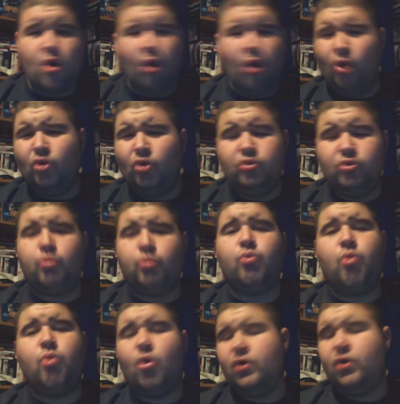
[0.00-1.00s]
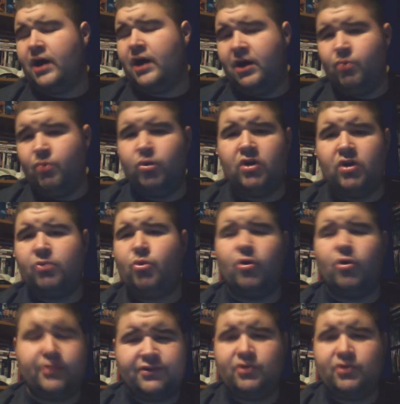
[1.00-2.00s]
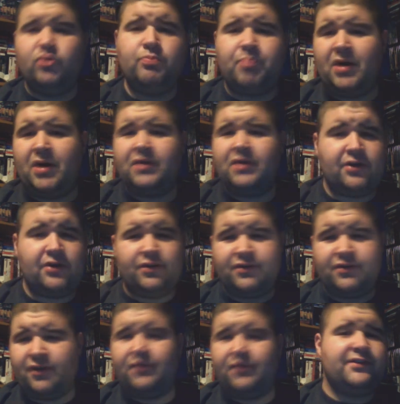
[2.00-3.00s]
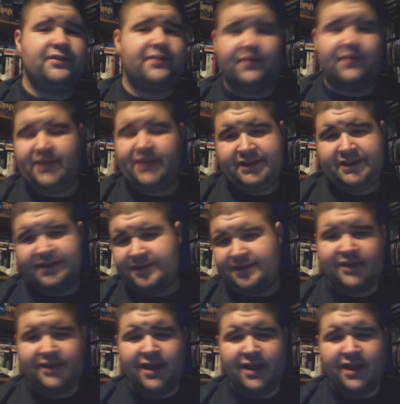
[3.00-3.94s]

old World War II bunker turned into like this...